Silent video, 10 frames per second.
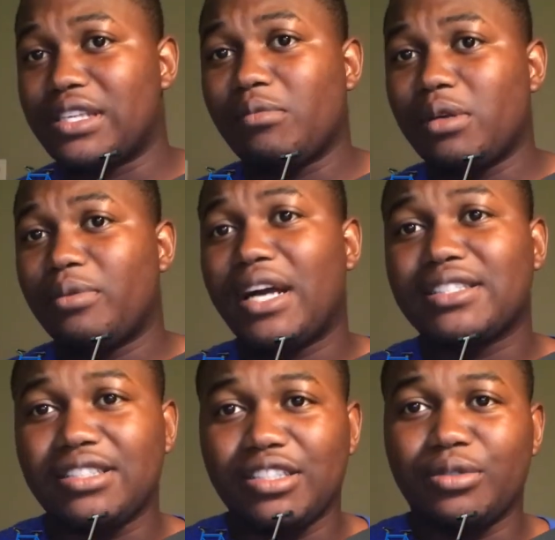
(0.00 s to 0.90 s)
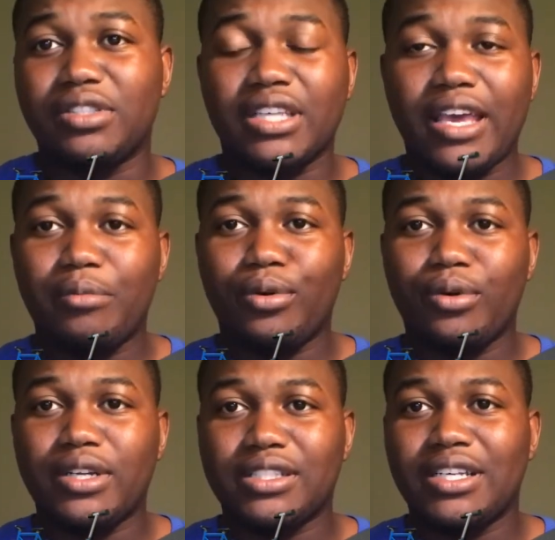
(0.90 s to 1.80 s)
Some people actually use
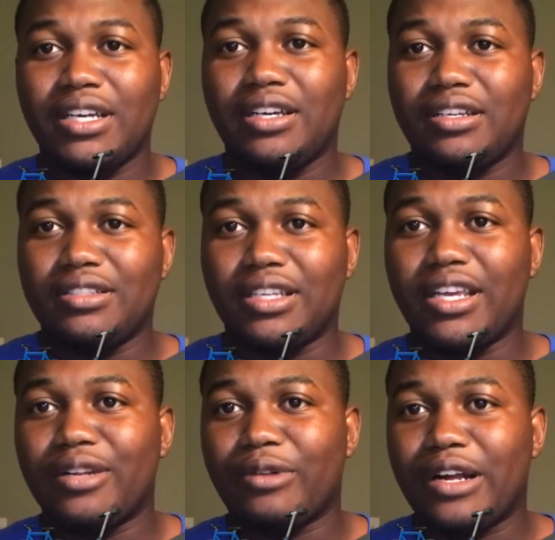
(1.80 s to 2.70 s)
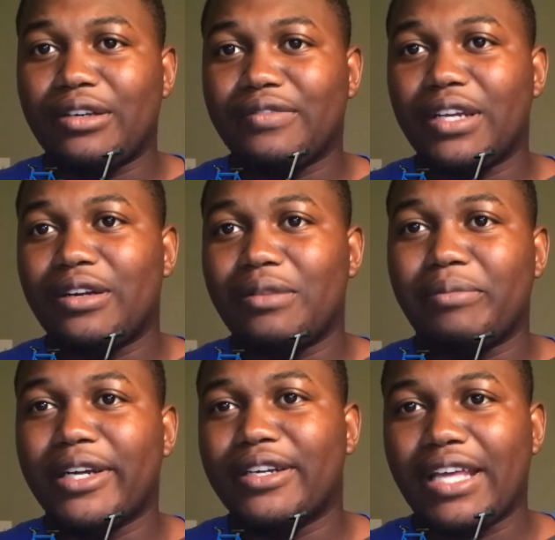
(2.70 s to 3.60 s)
skateboards to get around if they're on a
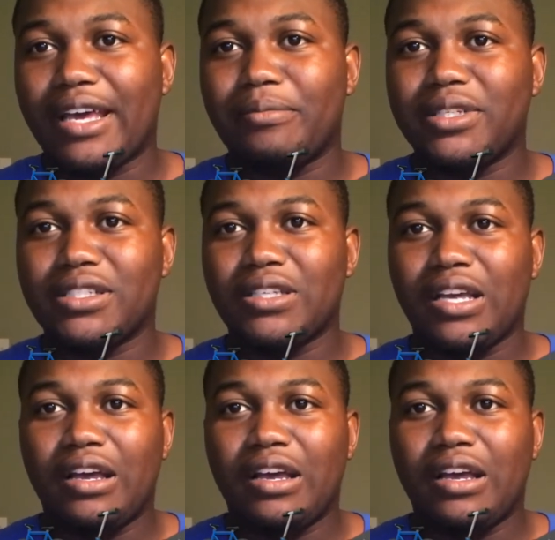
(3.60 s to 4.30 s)
bigger campus.